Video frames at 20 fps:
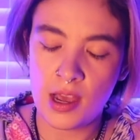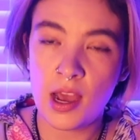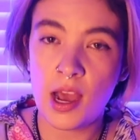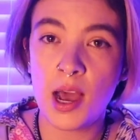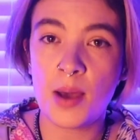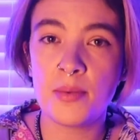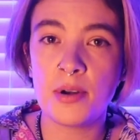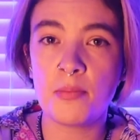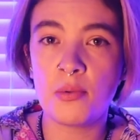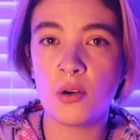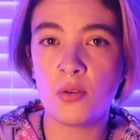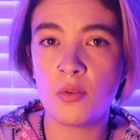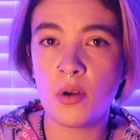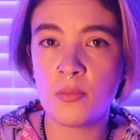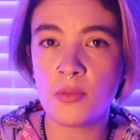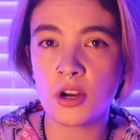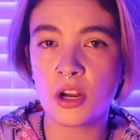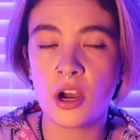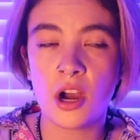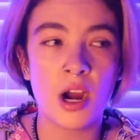I'm going to pull one
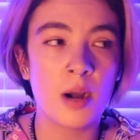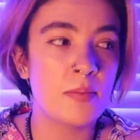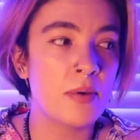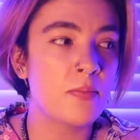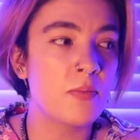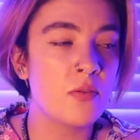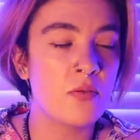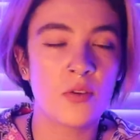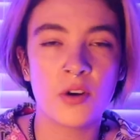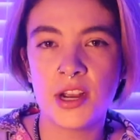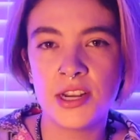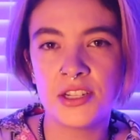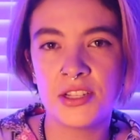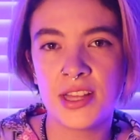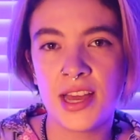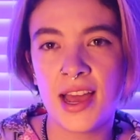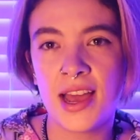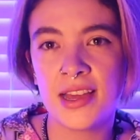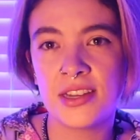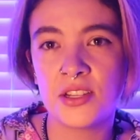more card, but before I do
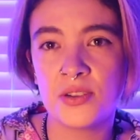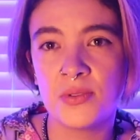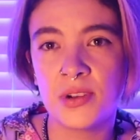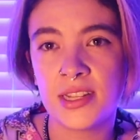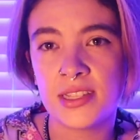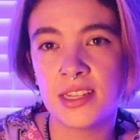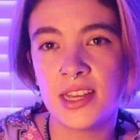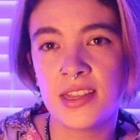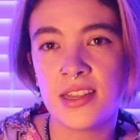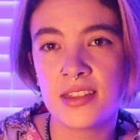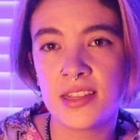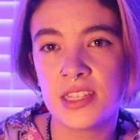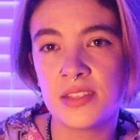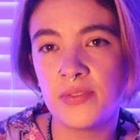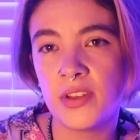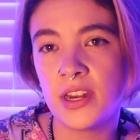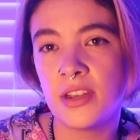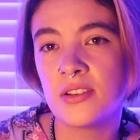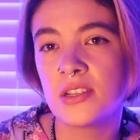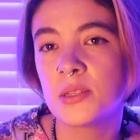that, I do want to say that this
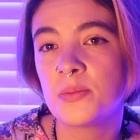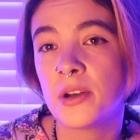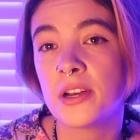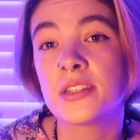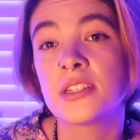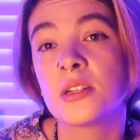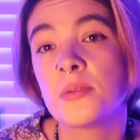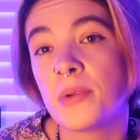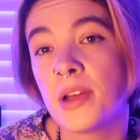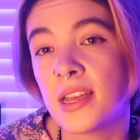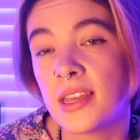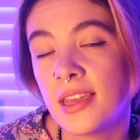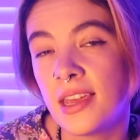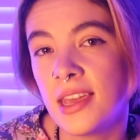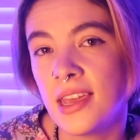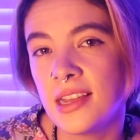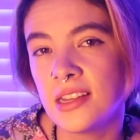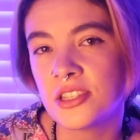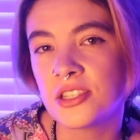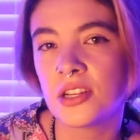video is sponsored by
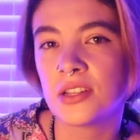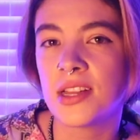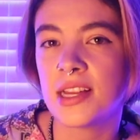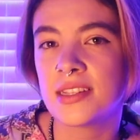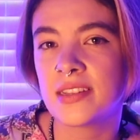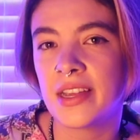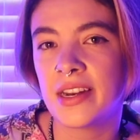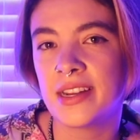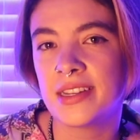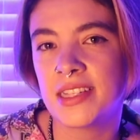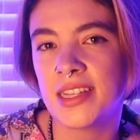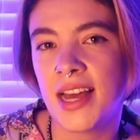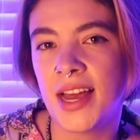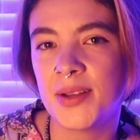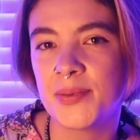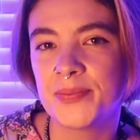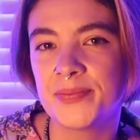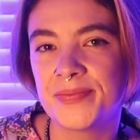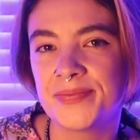Keen, so let's get into that.